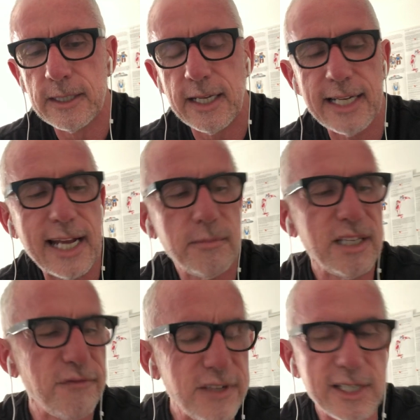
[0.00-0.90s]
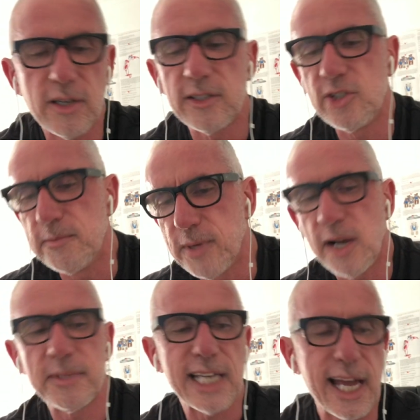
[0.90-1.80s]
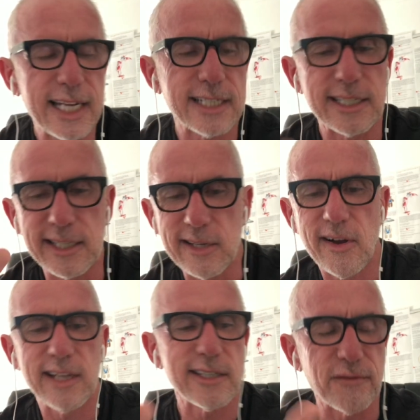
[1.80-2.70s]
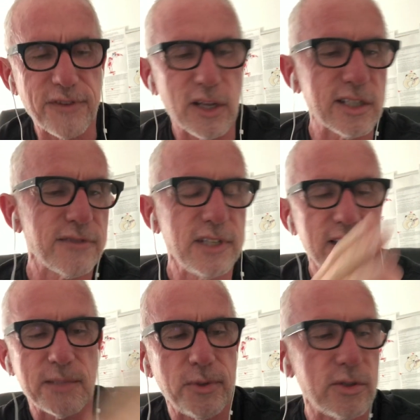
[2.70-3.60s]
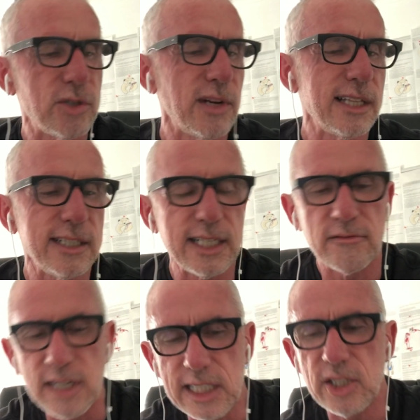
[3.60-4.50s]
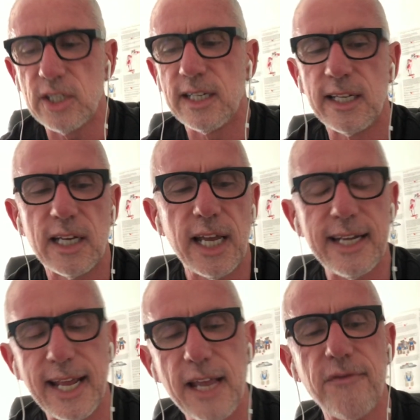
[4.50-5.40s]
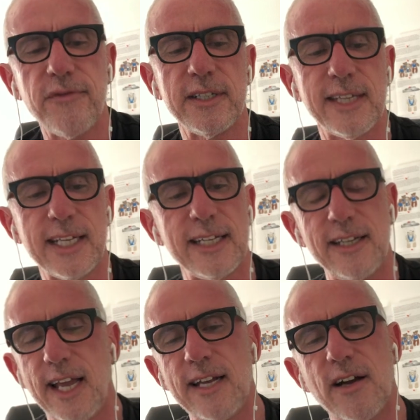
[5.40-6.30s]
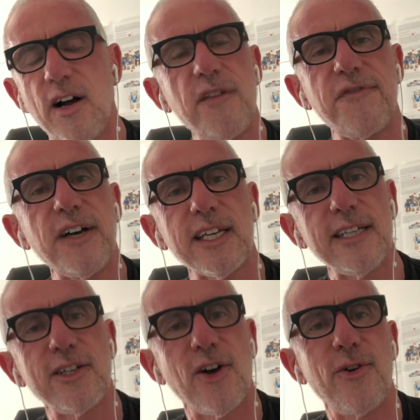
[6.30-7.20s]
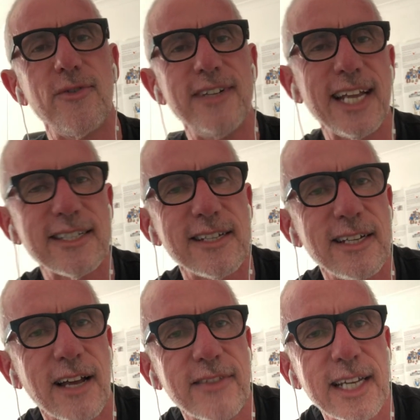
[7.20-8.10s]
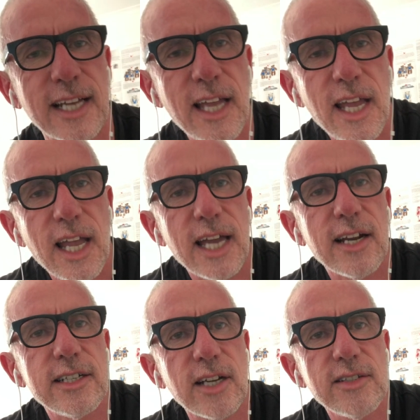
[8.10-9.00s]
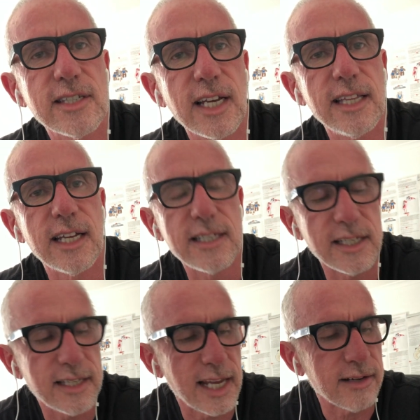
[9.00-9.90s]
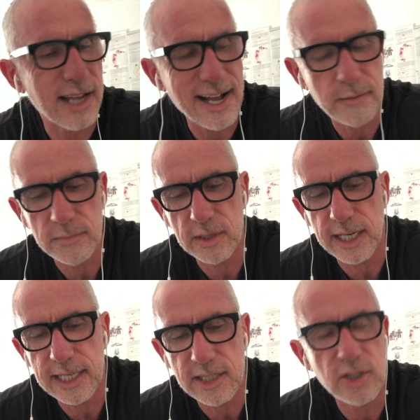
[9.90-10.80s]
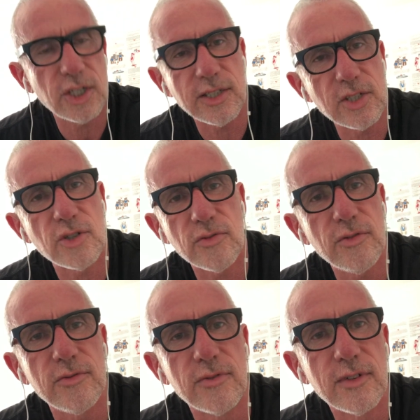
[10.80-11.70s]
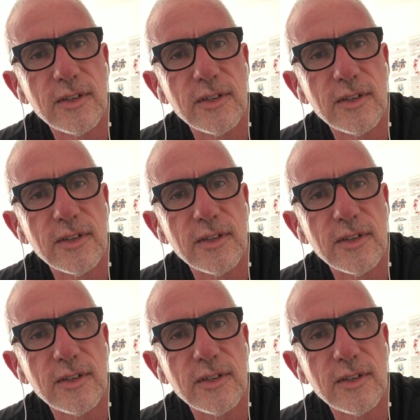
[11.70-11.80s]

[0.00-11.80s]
anatomy and physiology and biomechanics and science and philosophy and spirituality and religion and everything. And I fucking know next to nothing. And I don't say that to sound humble. It's just true.